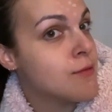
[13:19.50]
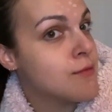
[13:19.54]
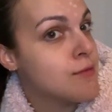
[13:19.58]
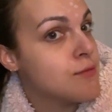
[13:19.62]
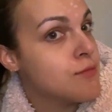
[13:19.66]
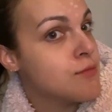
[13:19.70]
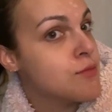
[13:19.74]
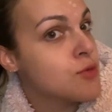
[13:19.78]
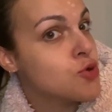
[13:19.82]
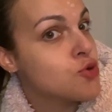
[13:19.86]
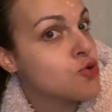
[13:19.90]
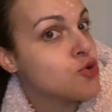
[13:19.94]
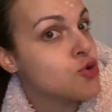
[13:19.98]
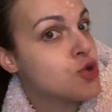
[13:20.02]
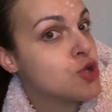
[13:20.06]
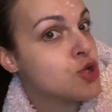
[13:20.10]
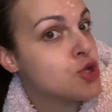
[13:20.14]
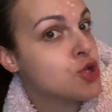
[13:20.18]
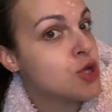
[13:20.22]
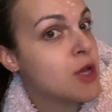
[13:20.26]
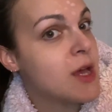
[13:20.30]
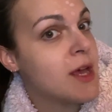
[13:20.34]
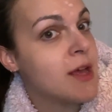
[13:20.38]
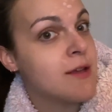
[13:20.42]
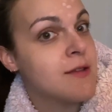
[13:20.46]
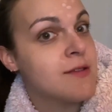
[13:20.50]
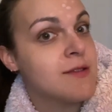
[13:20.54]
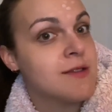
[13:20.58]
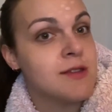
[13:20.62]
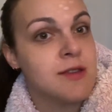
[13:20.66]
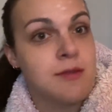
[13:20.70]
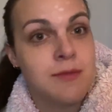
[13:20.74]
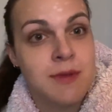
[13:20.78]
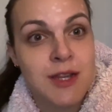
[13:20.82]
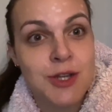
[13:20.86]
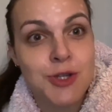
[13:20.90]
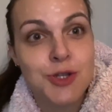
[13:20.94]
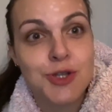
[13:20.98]
much else at
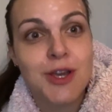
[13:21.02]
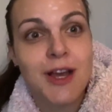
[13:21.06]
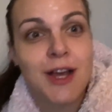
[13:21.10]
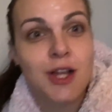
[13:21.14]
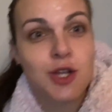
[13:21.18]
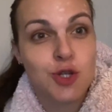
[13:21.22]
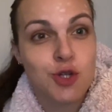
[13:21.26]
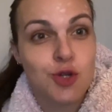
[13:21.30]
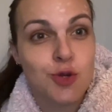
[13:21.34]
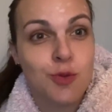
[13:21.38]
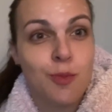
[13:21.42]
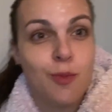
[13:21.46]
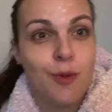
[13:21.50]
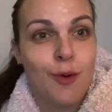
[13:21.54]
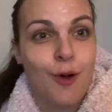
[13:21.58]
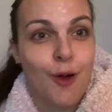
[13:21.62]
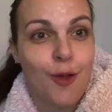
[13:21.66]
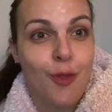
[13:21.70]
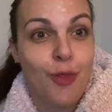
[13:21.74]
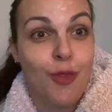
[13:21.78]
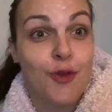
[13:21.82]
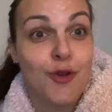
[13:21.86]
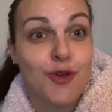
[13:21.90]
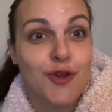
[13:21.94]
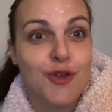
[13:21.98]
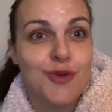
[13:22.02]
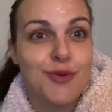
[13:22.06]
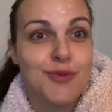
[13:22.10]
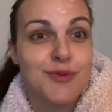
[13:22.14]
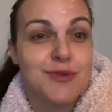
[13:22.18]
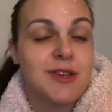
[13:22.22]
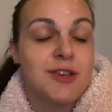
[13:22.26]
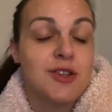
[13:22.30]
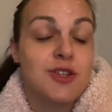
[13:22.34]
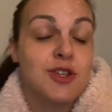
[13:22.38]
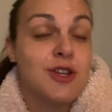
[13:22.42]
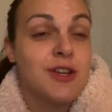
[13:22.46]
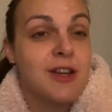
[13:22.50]
the minute. Catching up on the news,
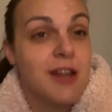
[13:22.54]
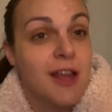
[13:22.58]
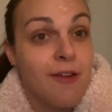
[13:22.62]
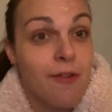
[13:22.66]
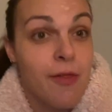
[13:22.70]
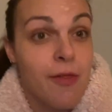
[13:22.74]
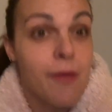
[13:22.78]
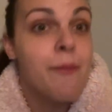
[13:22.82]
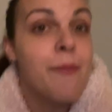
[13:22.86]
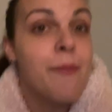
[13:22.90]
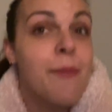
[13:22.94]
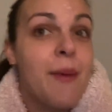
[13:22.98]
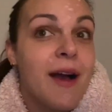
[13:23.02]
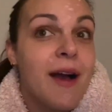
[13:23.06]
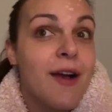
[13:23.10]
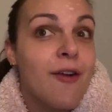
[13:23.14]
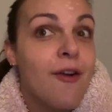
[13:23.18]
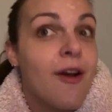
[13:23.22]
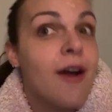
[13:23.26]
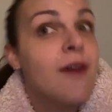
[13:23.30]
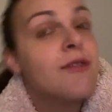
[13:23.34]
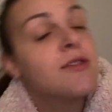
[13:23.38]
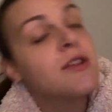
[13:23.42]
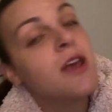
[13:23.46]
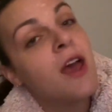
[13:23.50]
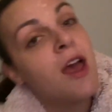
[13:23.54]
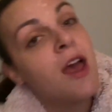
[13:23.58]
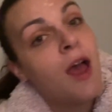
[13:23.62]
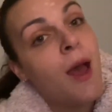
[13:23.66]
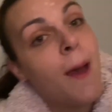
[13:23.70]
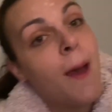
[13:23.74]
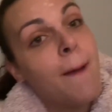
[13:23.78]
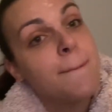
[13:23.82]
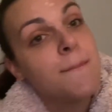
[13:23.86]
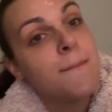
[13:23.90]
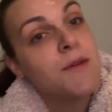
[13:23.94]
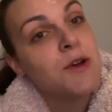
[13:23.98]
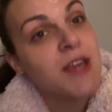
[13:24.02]
as you can hear in the background.
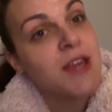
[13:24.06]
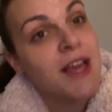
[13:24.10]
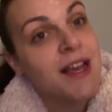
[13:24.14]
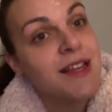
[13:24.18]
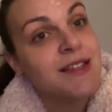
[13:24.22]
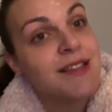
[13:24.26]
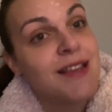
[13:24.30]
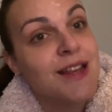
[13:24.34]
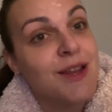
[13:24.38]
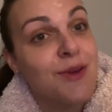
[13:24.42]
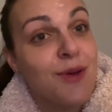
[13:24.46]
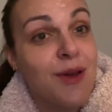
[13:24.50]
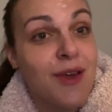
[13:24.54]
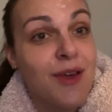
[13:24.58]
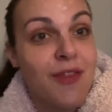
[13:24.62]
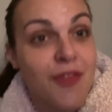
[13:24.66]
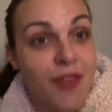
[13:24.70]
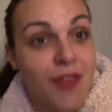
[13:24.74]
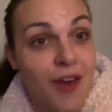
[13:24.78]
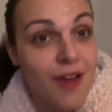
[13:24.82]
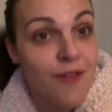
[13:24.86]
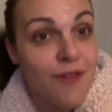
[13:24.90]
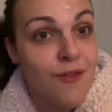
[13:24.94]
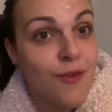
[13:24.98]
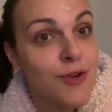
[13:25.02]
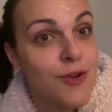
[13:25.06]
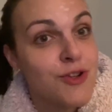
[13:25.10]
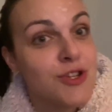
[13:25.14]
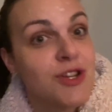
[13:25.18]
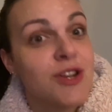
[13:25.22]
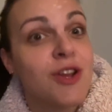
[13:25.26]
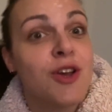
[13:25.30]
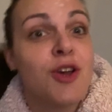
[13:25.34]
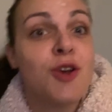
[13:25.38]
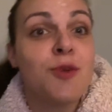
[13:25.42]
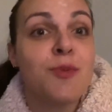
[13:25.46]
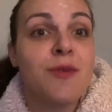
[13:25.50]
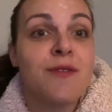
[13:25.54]
But yes, anyway, thank you for watching.
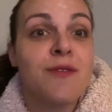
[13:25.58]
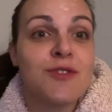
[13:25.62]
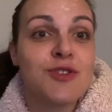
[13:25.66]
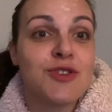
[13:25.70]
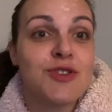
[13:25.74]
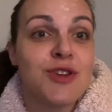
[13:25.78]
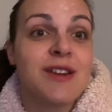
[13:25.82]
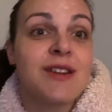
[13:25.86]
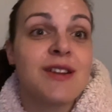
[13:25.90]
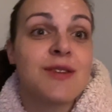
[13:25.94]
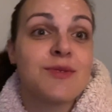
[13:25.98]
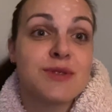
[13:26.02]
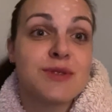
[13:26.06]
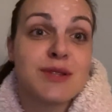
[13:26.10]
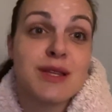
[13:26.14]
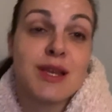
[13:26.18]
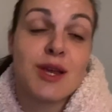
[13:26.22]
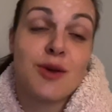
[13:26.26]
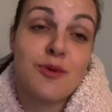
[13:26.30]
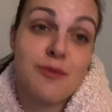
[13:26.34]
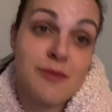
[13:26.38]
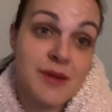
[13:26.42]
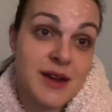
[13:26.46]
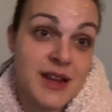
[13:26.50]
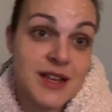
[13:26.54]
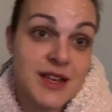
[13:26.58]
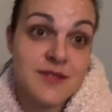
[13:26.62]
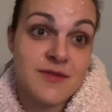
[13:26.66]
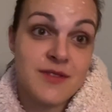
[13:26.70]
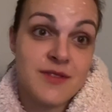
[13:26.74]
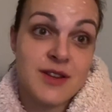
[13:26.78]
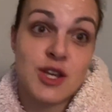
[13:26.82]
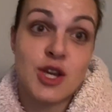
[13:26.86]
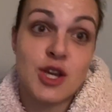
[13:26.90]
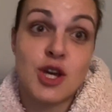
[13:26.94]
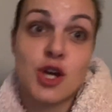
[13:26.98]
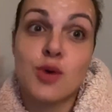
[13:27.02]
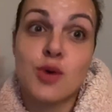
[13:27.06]
I hope you've enjoyed and I'll see you in my next
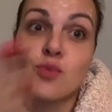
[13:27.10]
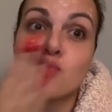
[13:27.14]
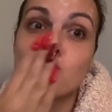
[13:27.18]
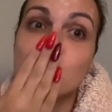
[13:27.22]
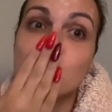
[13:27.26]
video.